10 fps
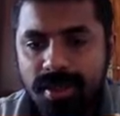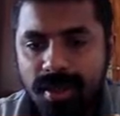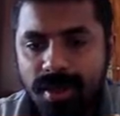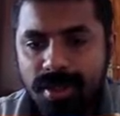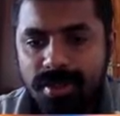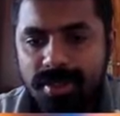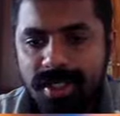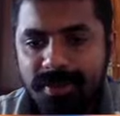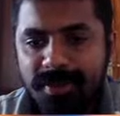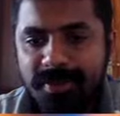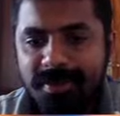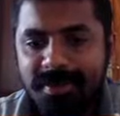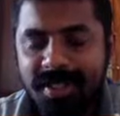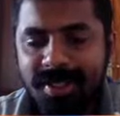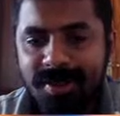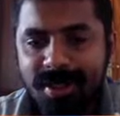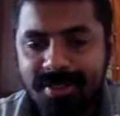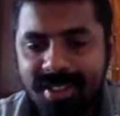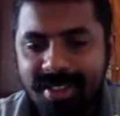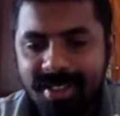all of them. Then
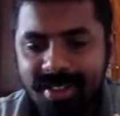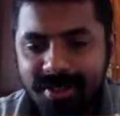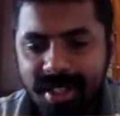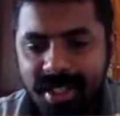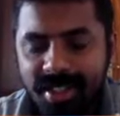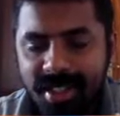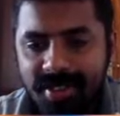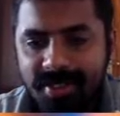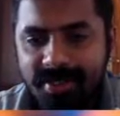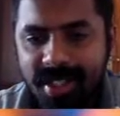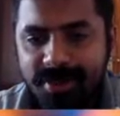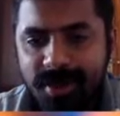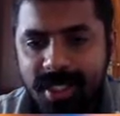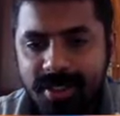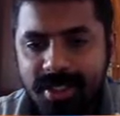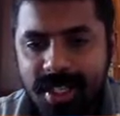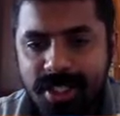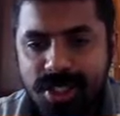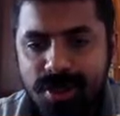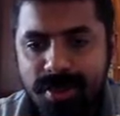only white will have
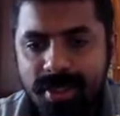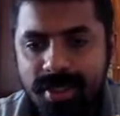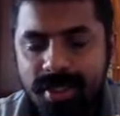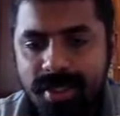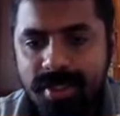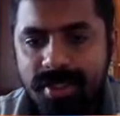chance to win.